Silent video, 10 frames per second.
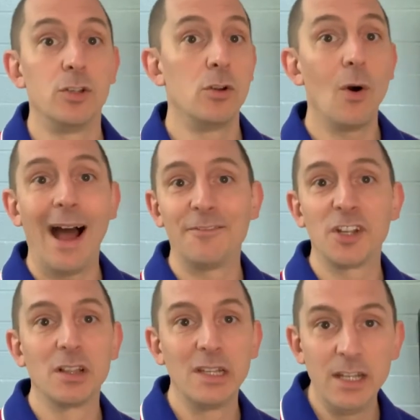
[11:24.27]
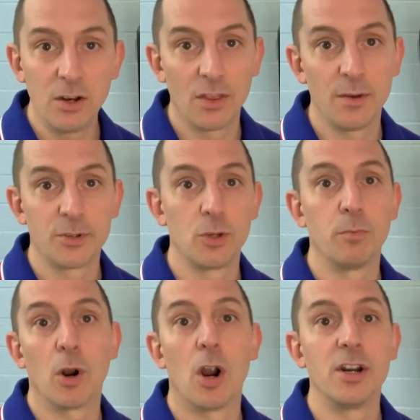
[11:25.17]
You don't have to lean on them
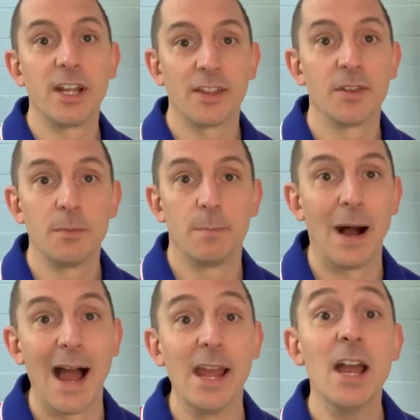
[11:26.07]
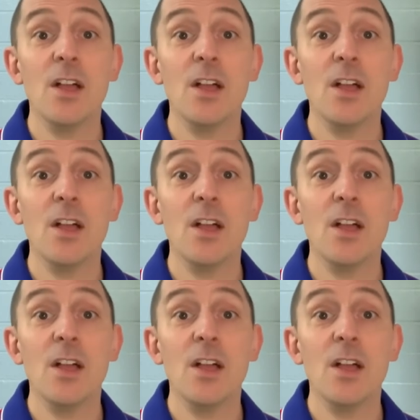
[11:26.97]
super hard to get them to buy.